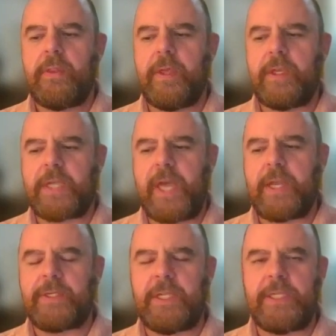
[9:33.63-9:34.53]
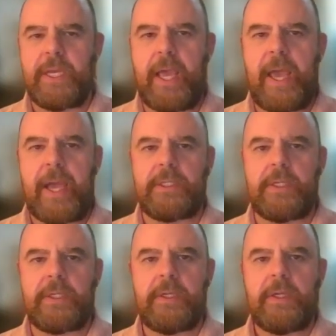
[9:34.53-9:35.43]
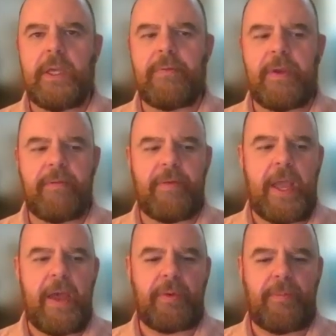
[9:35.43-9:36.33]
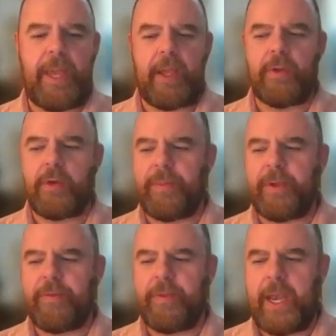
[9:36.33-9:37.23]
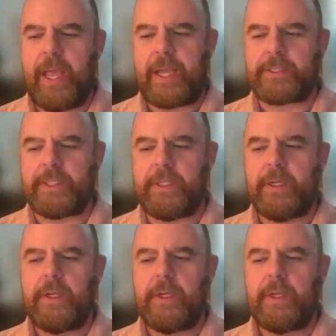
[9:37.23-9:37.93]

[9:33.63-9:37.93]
that's got a decent exit, even if I have to pay a little bit for that exit,